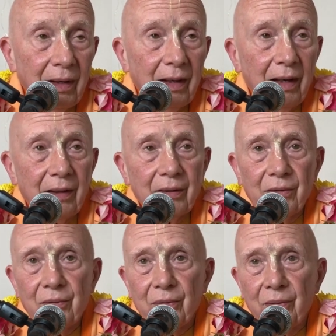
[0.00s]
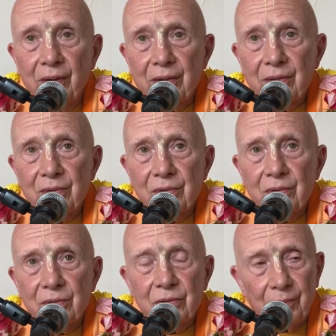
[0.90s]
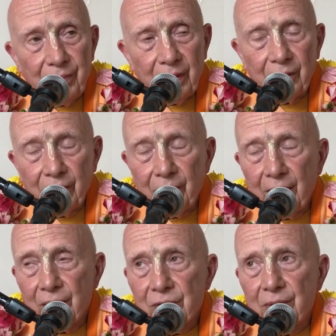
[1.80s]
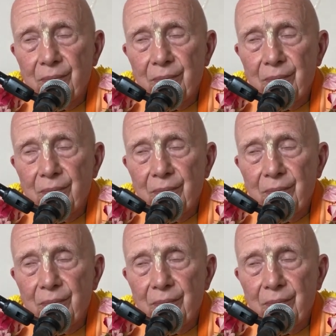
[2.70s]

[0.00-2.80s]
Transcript: and through his superior energy,